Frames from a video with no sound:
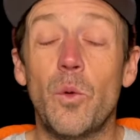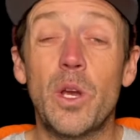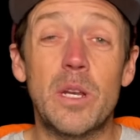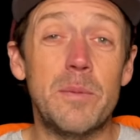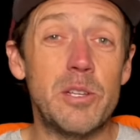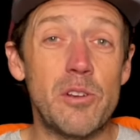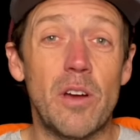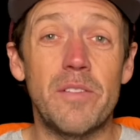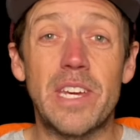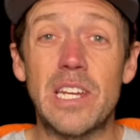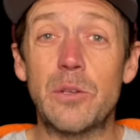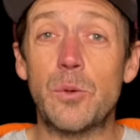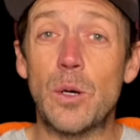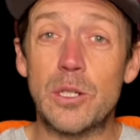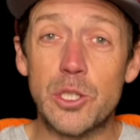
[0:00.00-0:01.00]
going to be driving
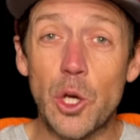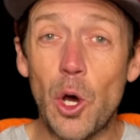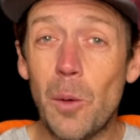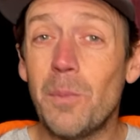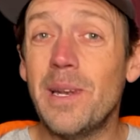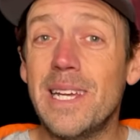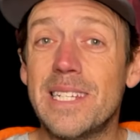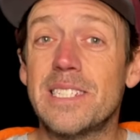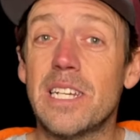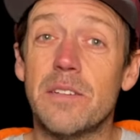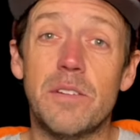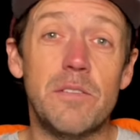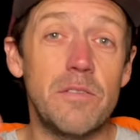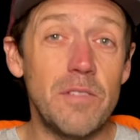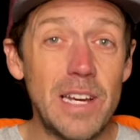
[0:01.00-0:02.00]
into our top list of
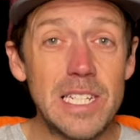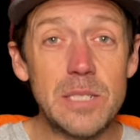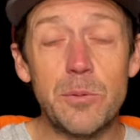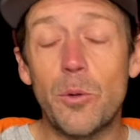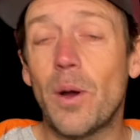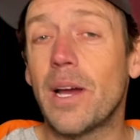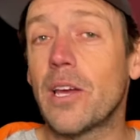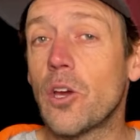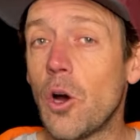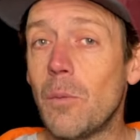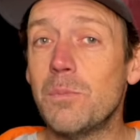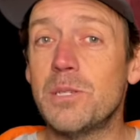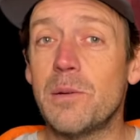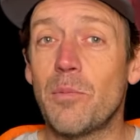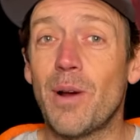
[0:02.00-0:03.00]
inflatable and
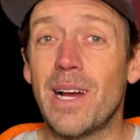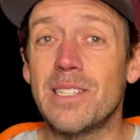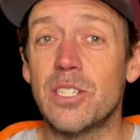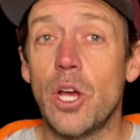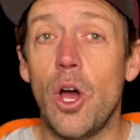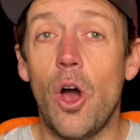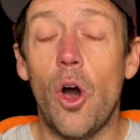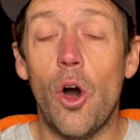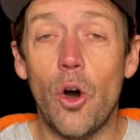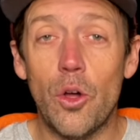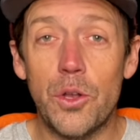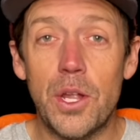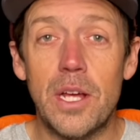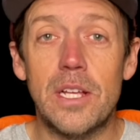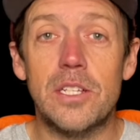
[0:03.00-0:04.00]
composite brands
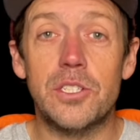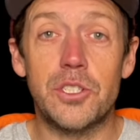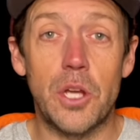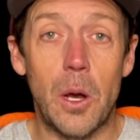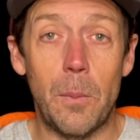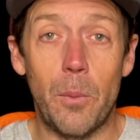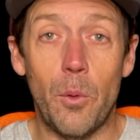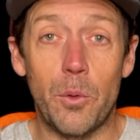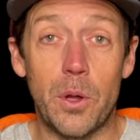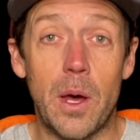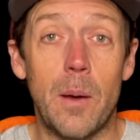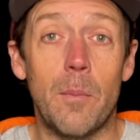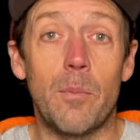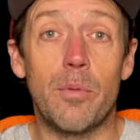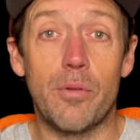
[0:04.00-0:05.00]
on SUPboarder
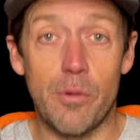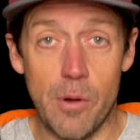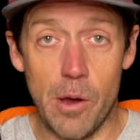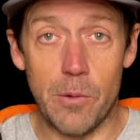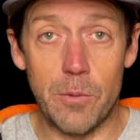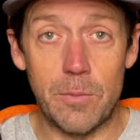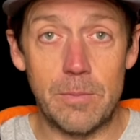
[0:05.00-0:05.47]
Pro.